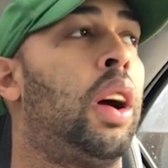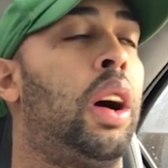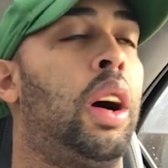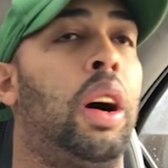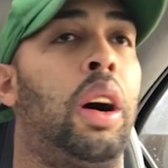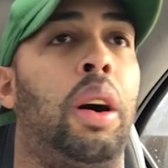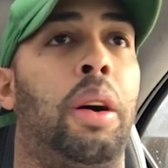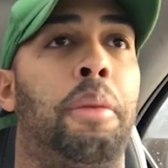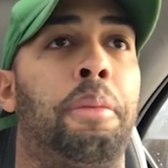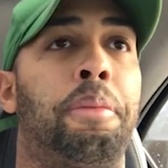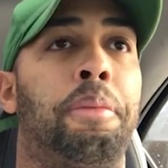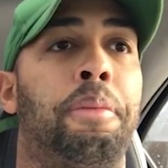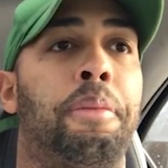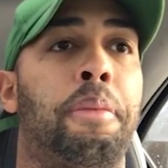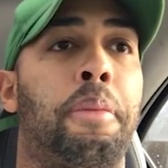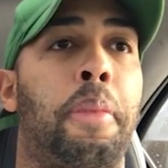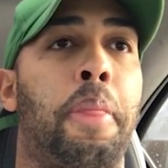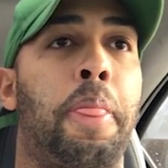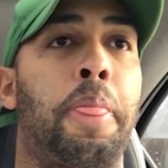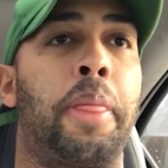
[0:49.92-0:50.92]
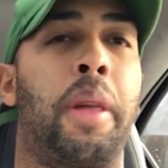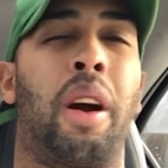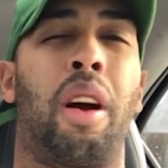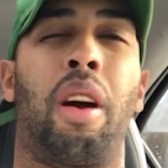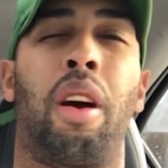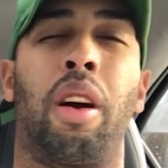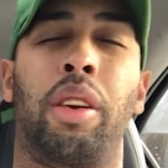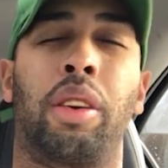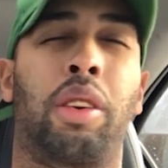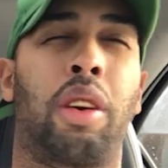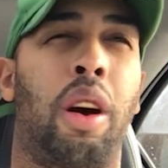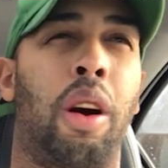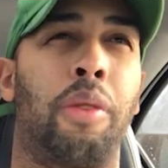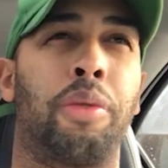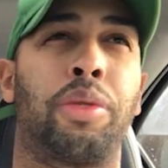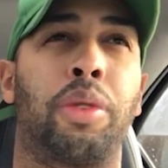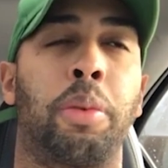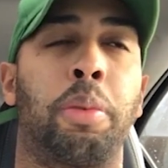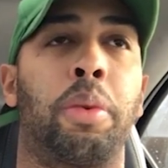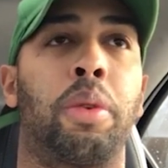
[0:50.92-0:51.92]
Um, they're
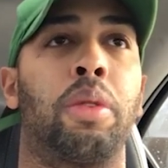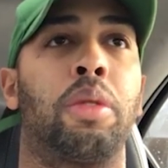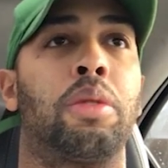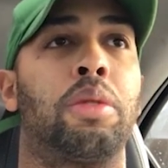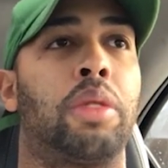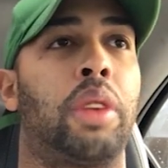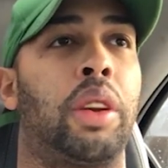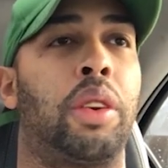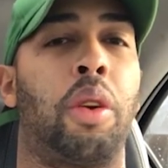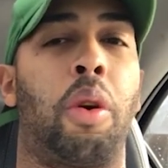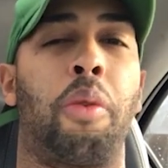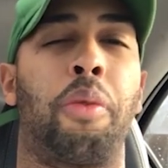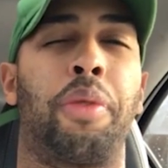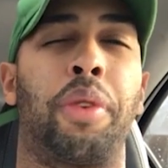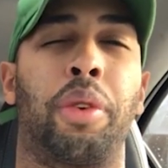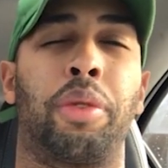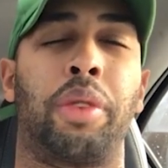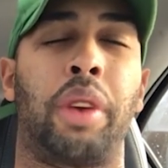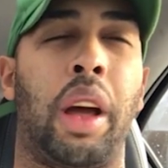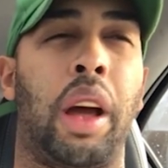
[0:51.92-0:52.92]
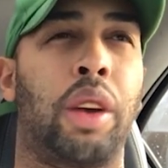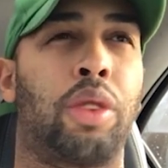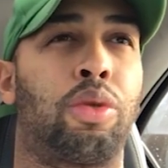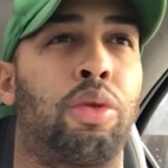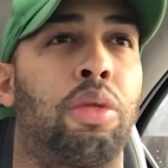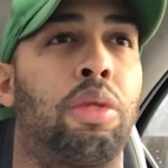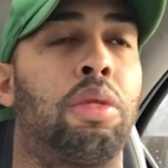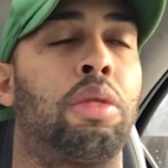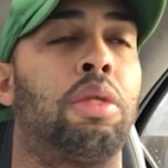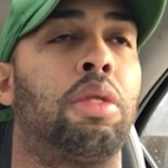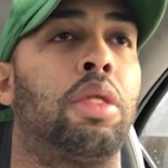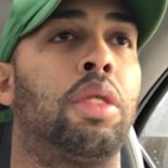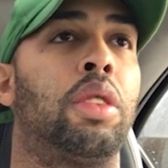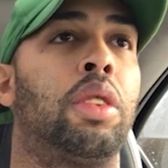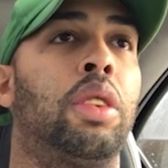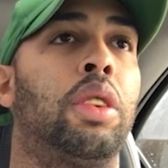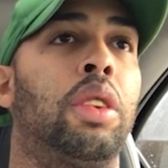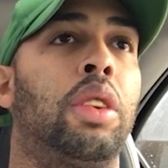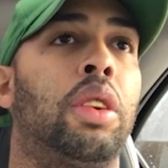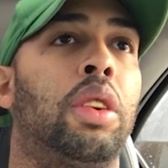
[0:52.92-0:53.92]
uncomfortable, they don't feel natural.
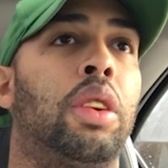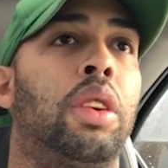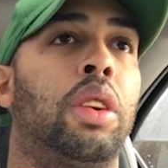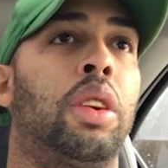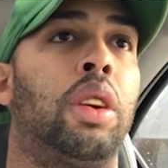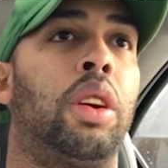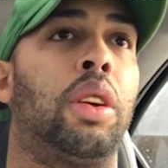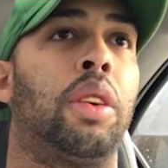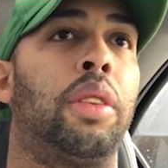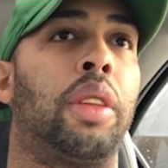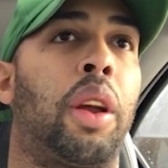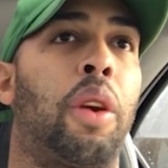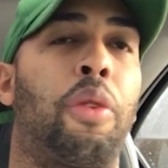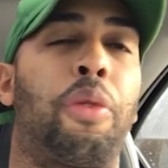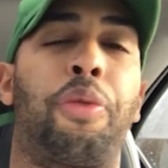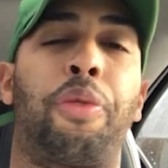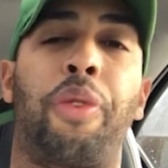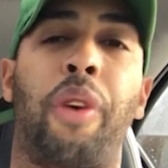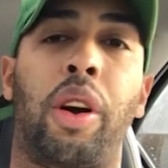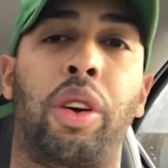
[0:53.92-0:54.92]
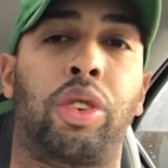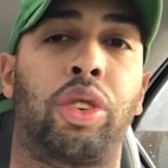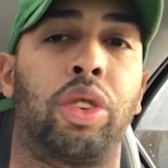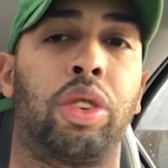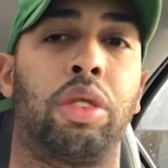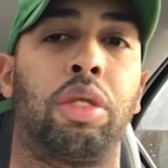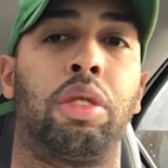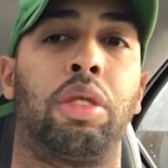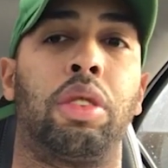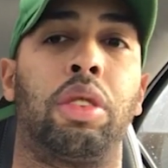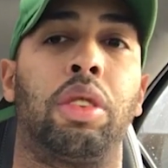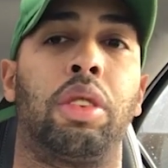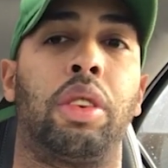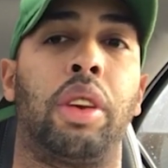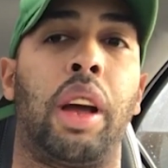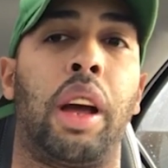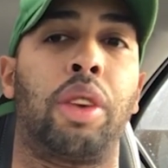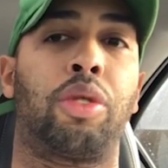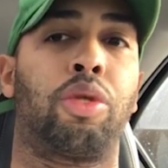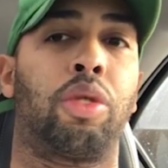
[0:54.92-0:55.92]
They don't function
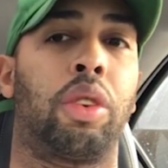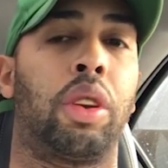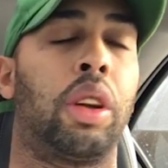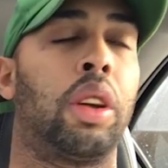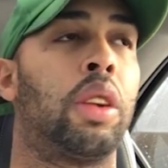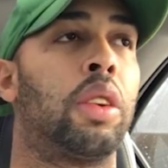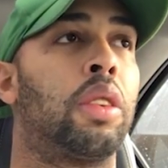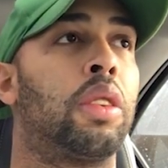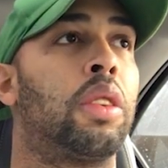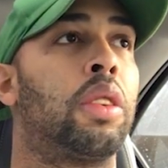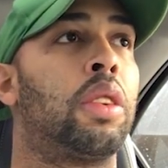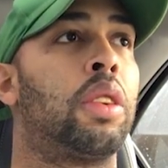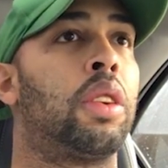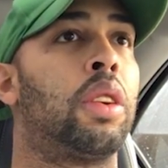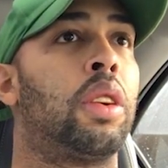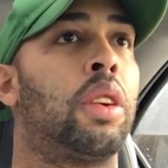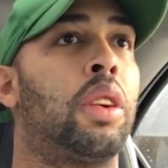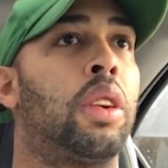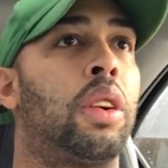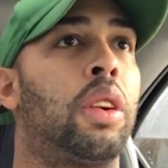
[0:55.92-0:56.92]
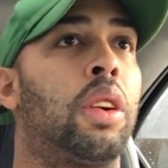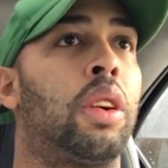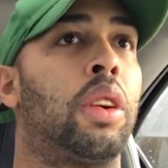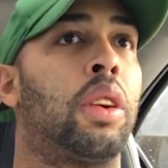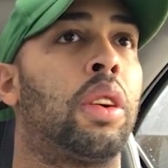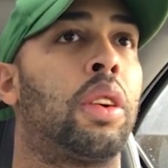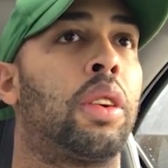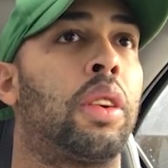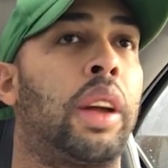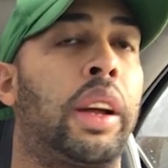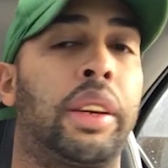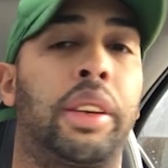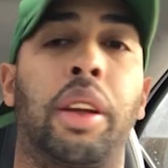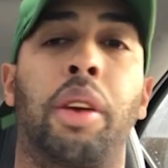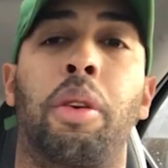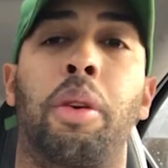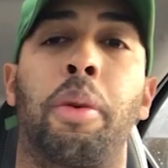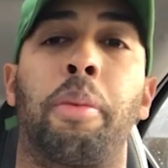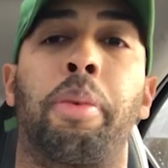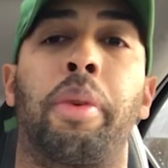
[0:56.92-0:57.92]
naturally like
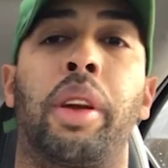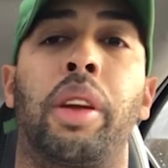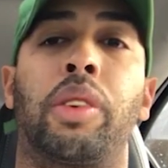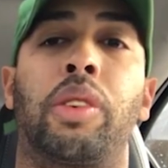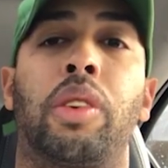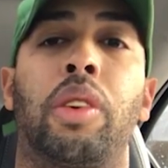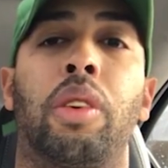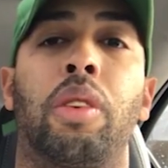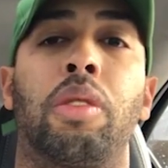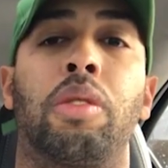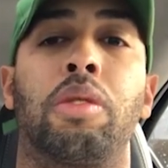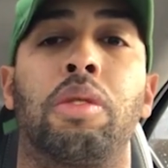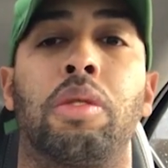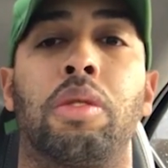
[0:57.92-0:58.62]
dental implants do.